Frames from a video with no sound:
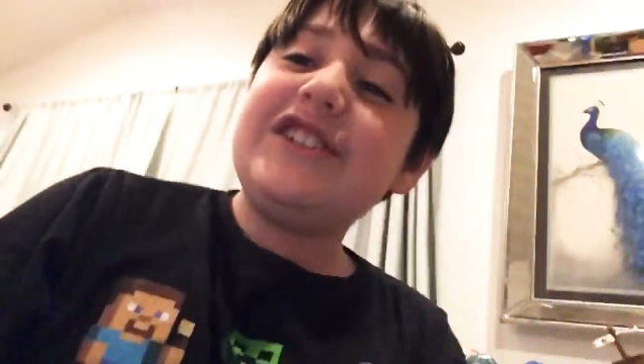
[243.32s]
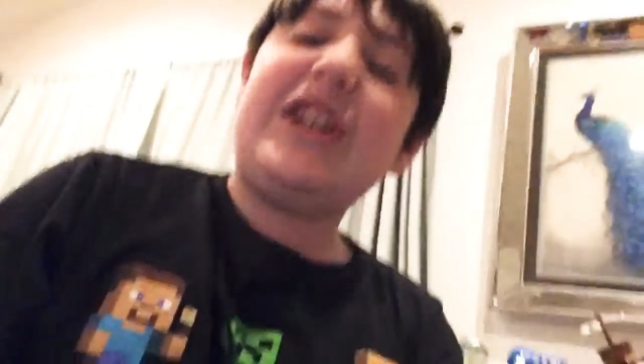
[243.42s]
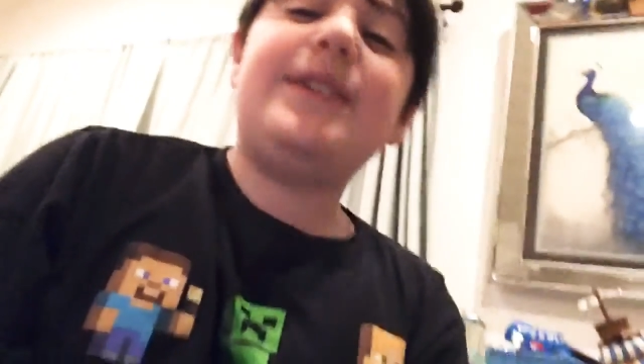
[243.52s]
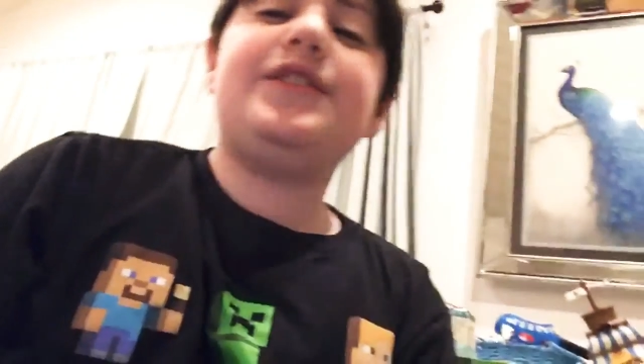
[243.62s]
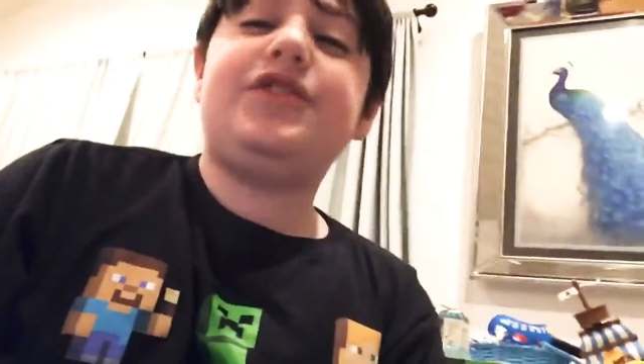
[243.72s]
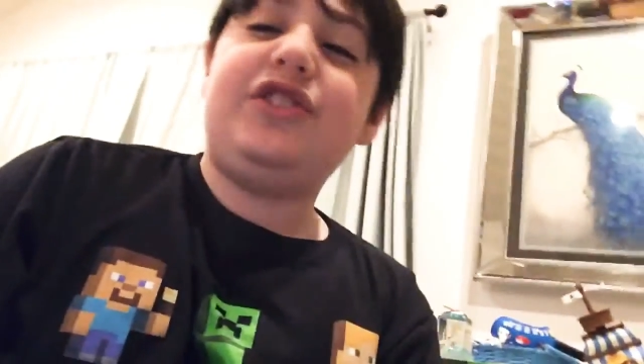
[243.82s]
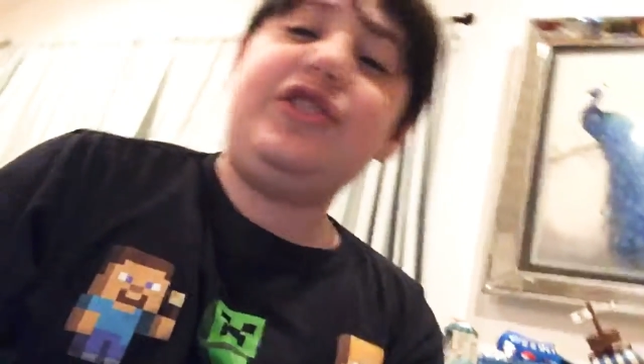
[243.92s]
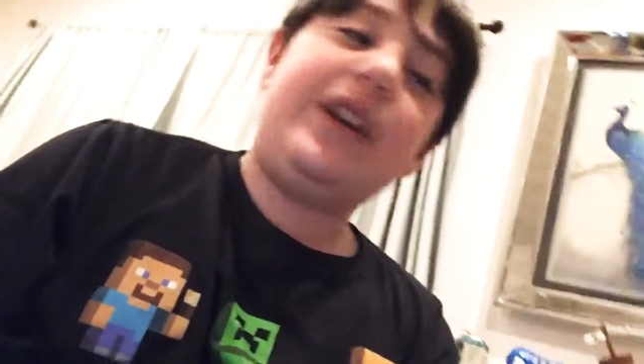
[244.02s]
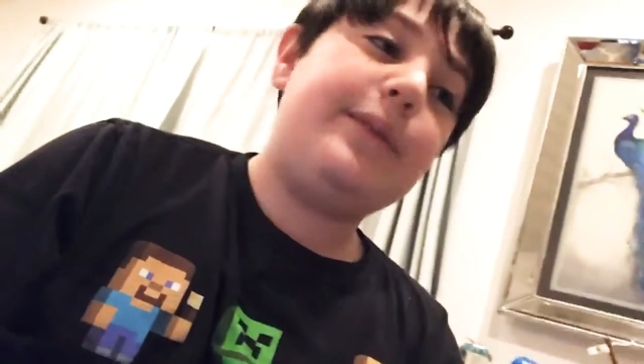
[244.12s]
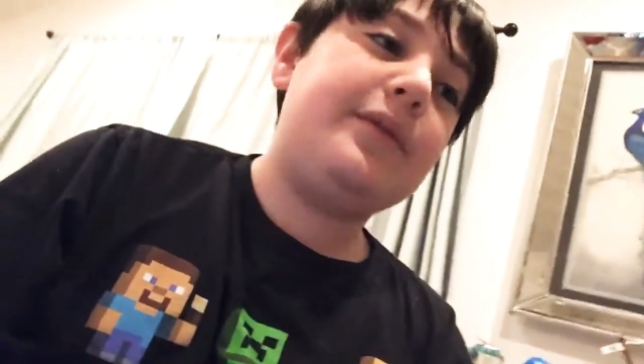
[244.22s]
So
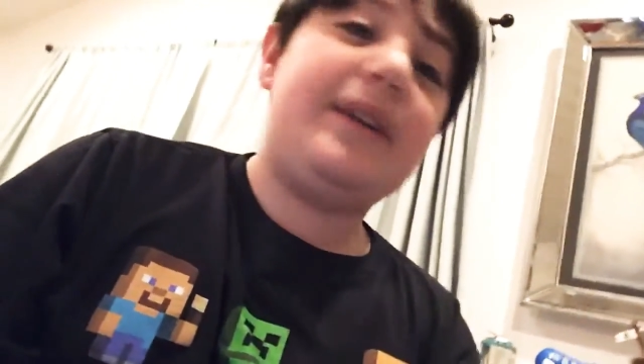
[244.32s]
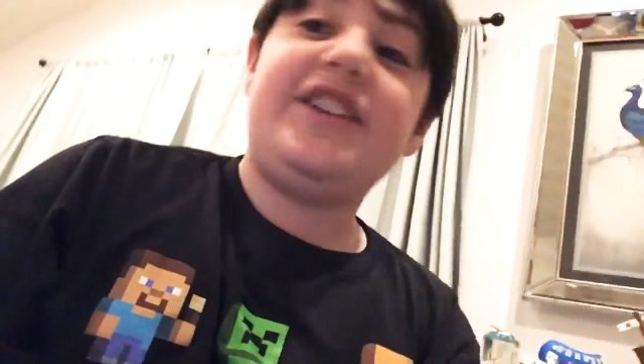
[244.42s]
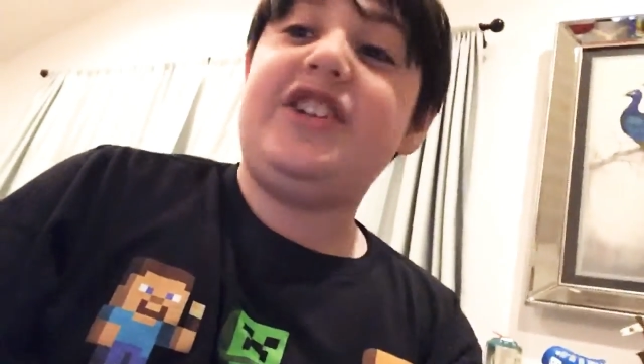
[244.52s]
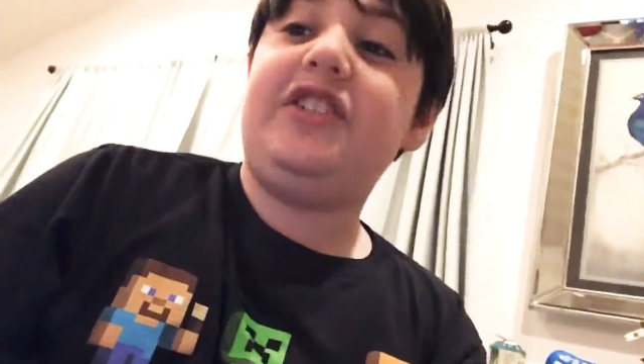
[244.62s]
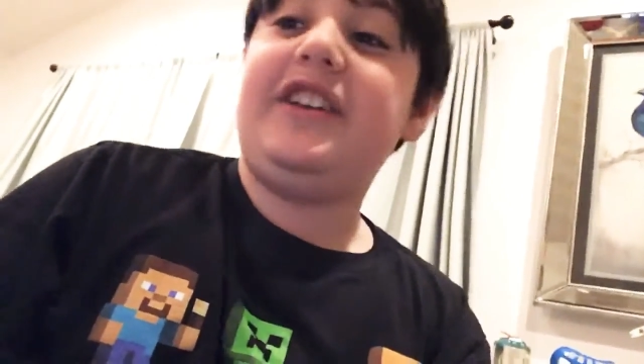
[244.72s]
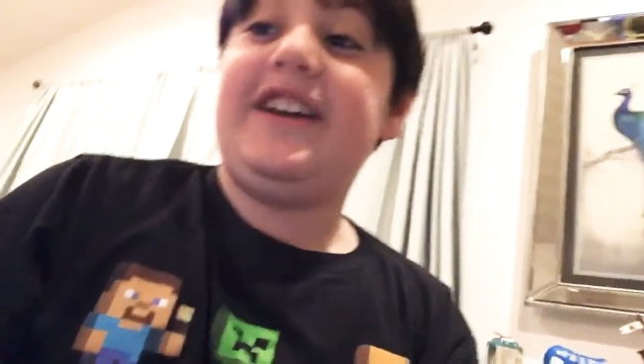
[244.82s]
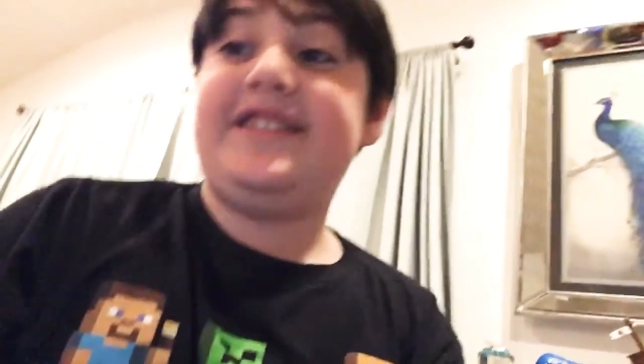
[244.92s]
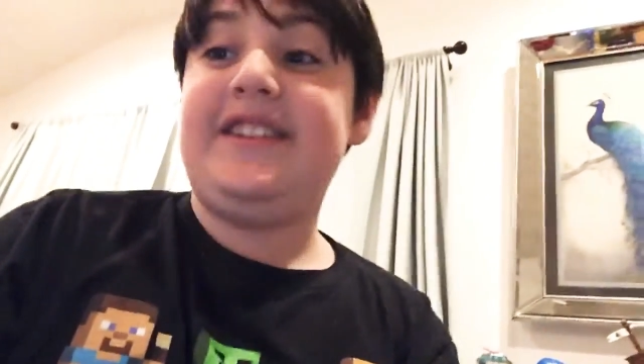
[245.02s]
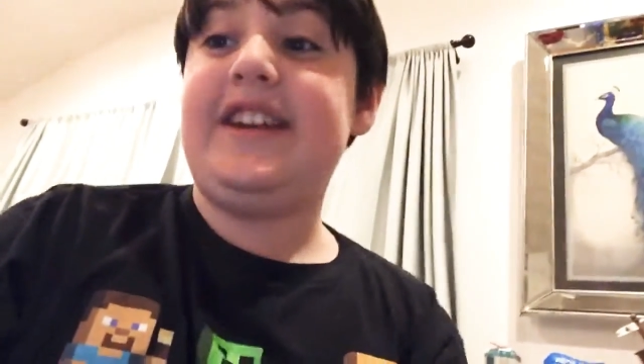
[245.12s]
subscribe to my channel, guys.